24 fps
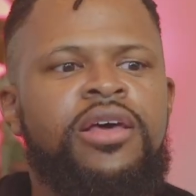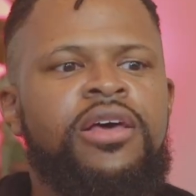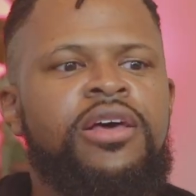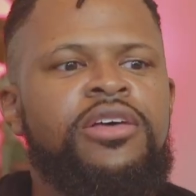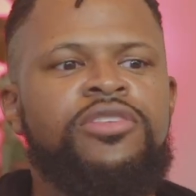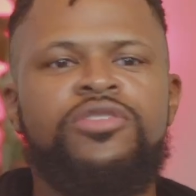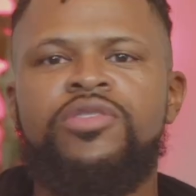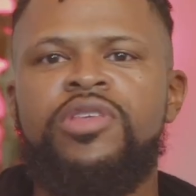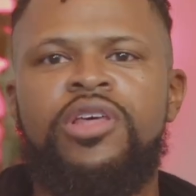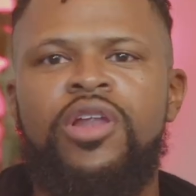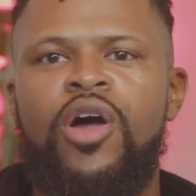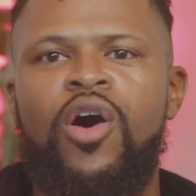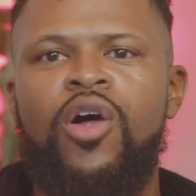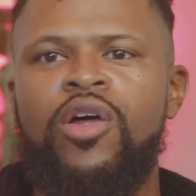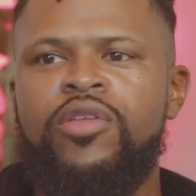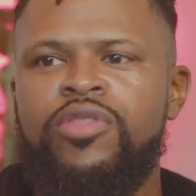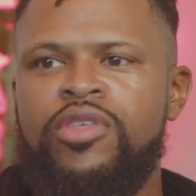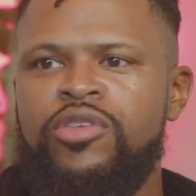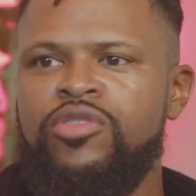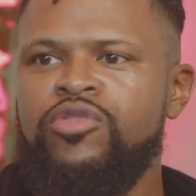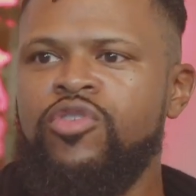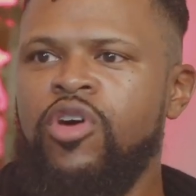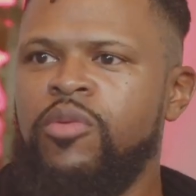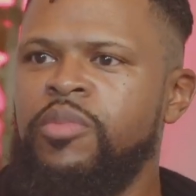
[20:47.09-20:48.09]
So then the only
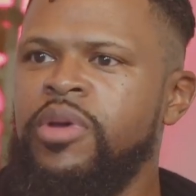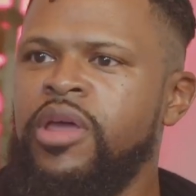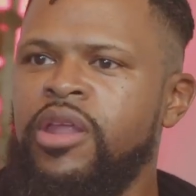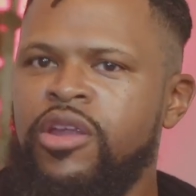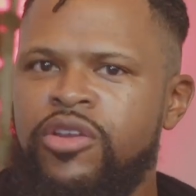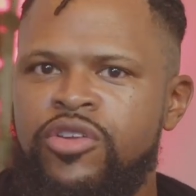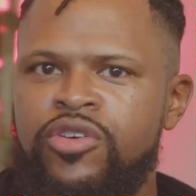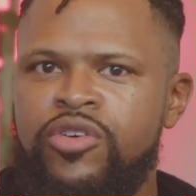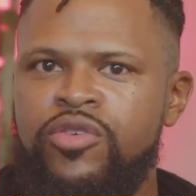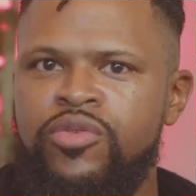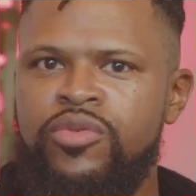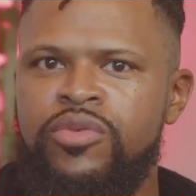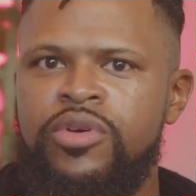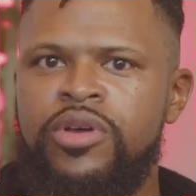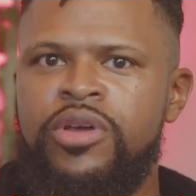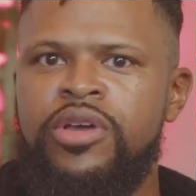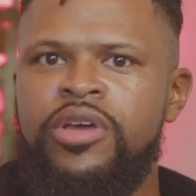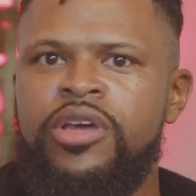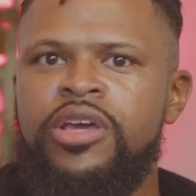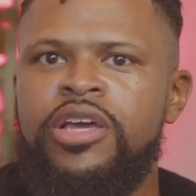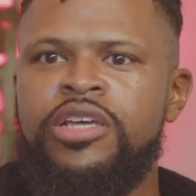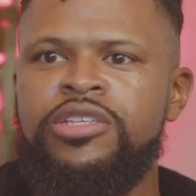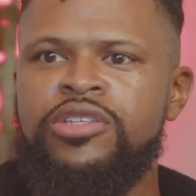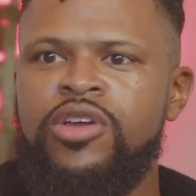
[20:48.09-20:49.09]
thing you're gonna be able to do
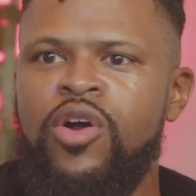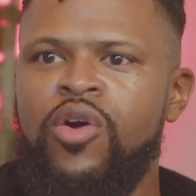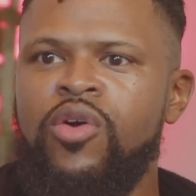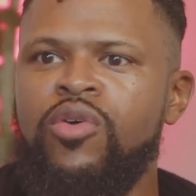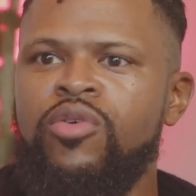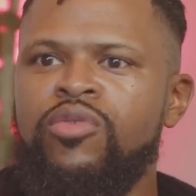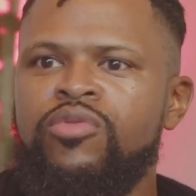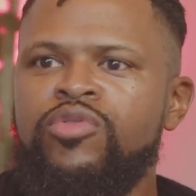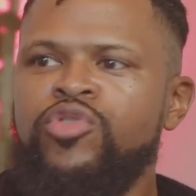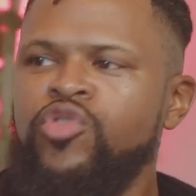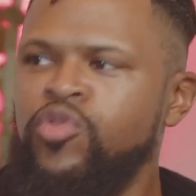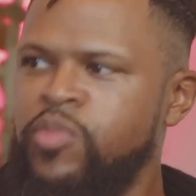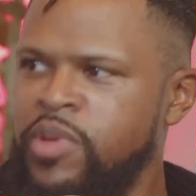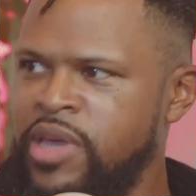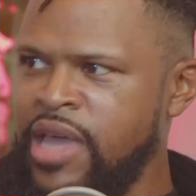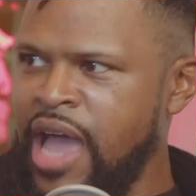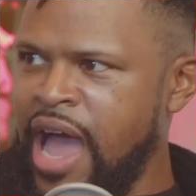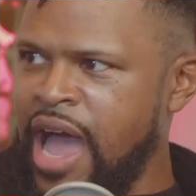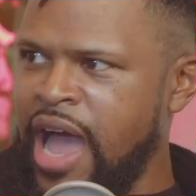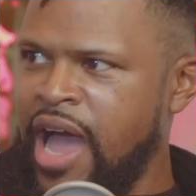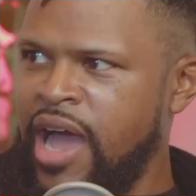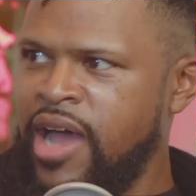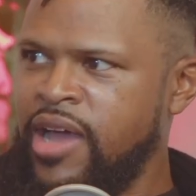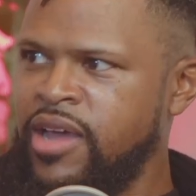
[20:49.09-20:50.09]
is go UBI. You
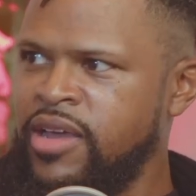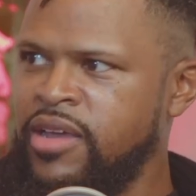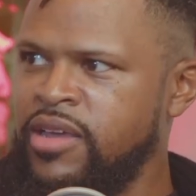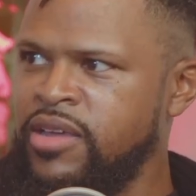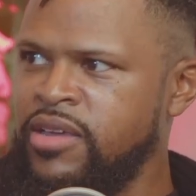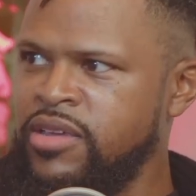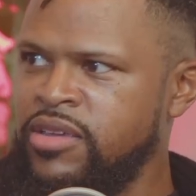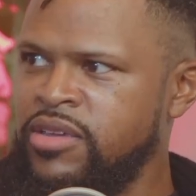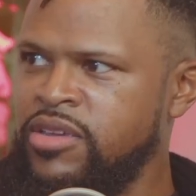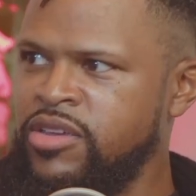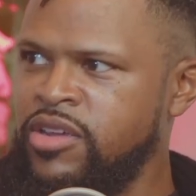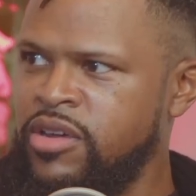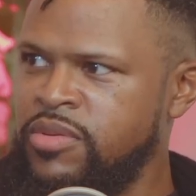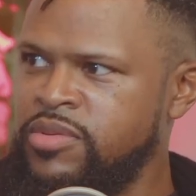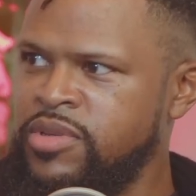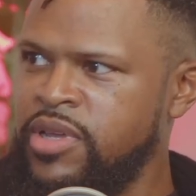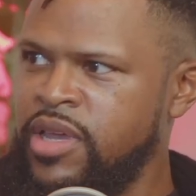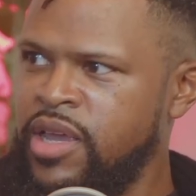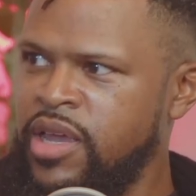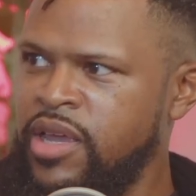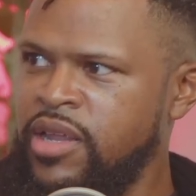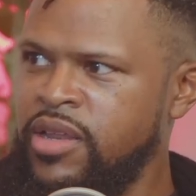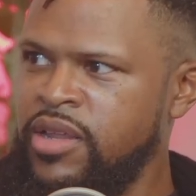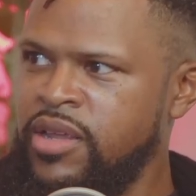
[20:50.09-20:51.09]
know what I'm
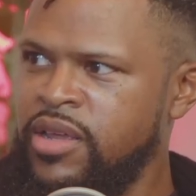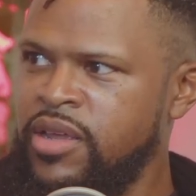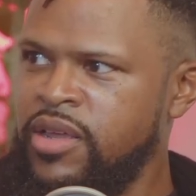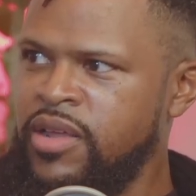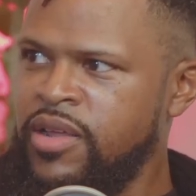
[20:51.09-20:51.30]
saying?